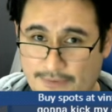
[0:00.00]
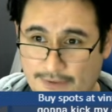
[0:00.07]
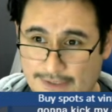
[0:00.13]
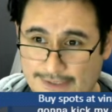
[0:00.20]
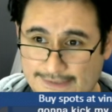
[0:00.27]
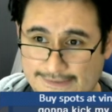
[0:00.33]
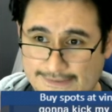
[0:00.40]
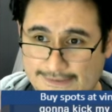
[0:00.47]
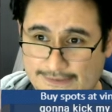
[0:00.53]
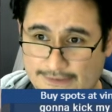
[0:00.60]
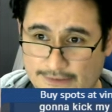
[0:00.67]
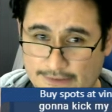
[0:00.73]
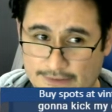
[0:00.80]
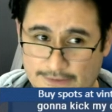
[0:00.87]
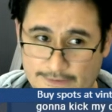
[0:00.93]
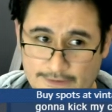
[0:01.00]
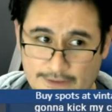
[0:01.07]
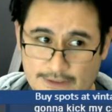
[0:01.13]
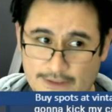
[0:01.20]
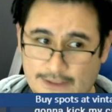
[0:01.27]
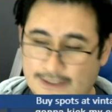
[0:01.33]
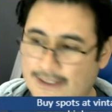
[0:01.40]
bonus.
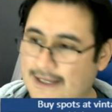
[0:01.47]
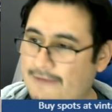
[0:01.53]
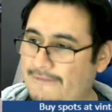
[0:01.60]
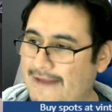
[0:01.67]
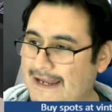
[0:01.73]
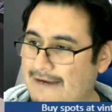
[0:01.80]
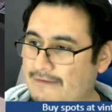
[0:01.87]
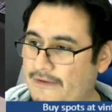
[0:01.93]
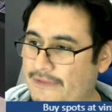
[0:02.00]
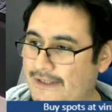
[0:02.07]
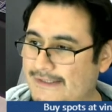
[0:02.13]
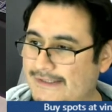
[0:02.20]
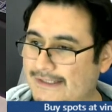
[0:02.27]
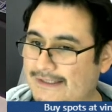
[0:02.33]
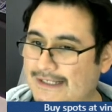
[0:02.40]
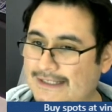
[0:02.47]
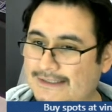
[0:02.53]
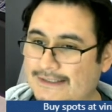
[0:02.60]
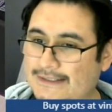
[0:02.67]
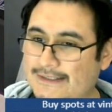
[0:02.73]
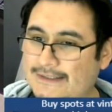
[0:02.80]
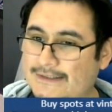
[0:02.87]
I have everything selected.